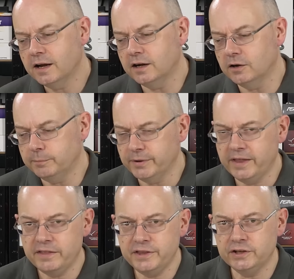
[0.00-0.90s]
uh, but
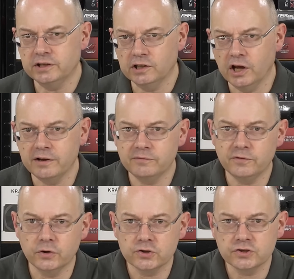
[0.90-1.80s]
they're thin and light
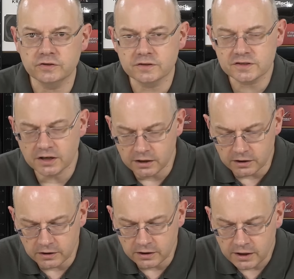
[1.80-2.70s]
versions.
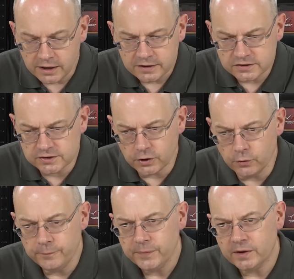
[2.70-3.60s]
Uh,
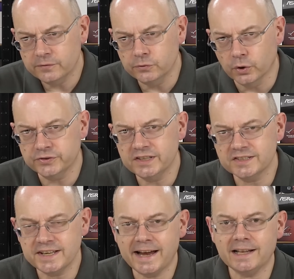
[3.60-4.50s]
so not
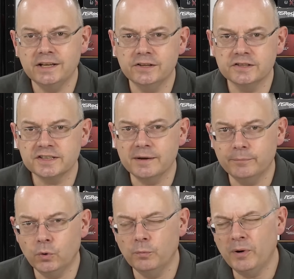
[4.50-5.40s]
exactly in the same
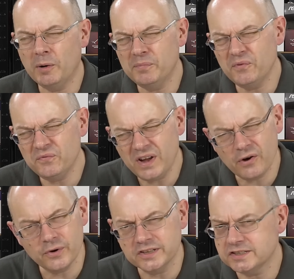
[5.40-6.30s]
ballpark, but
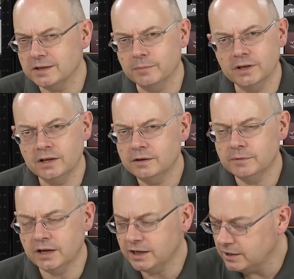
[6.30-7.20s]
very similar.
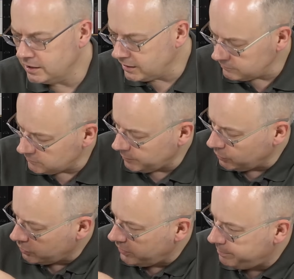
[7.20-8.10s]
Uh, and I
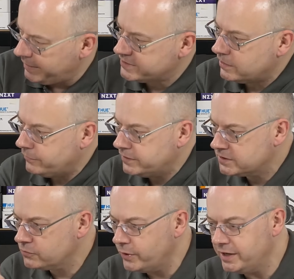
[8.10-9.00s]
mean, look at the bezel on this
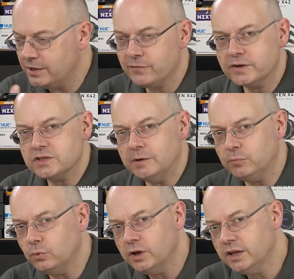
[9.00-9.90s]
screen here, for
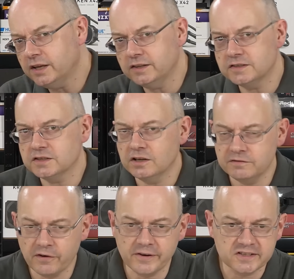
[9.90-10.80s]
example, it's uh,
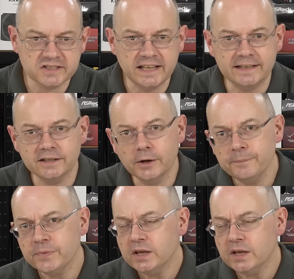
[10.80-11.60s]
very slender.